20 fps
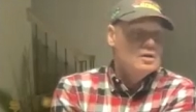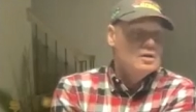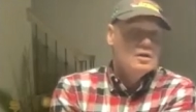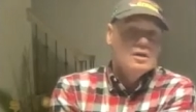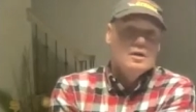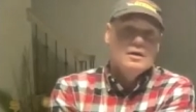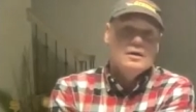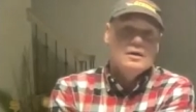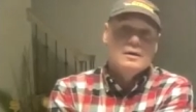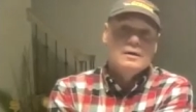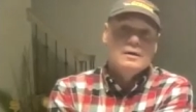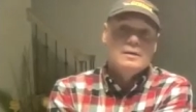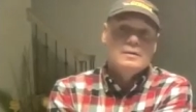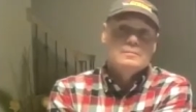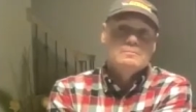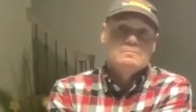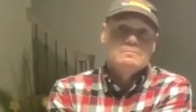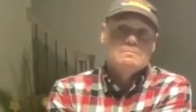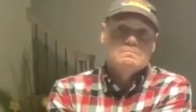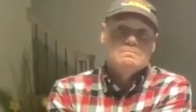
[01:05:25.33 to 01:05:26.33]

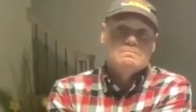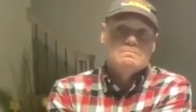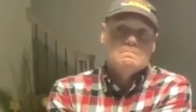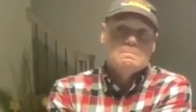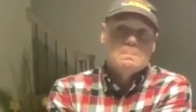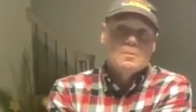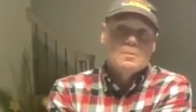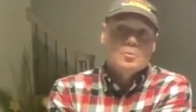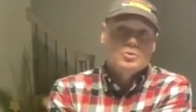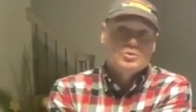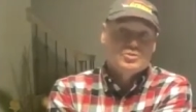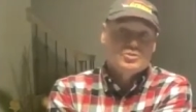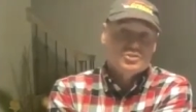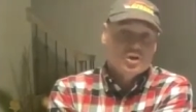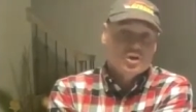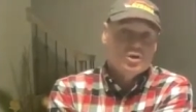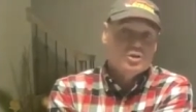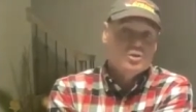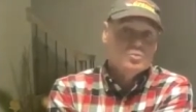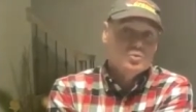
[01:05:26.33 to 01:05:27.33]
Yeah. We
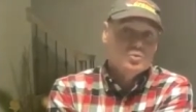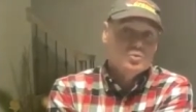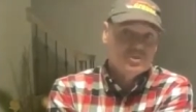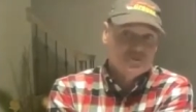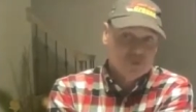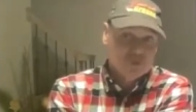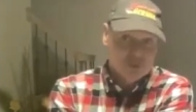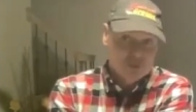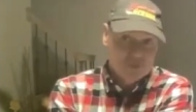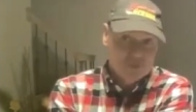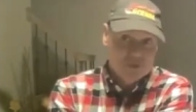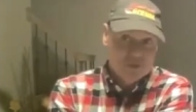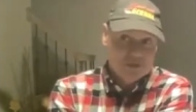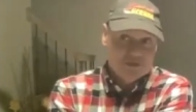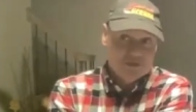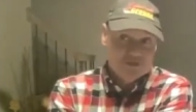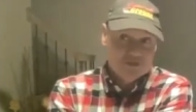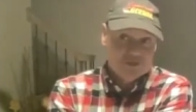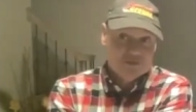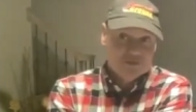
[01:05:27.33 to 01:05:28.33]
started with
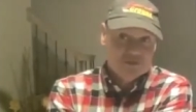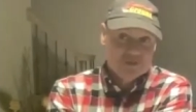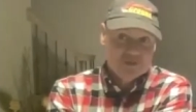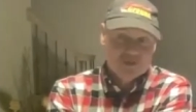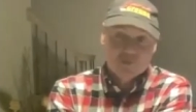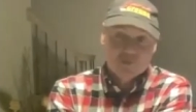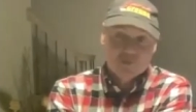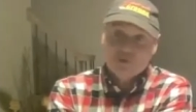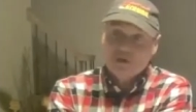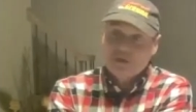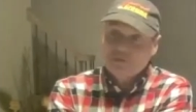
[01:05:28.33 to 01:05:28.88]
soybeans. This is what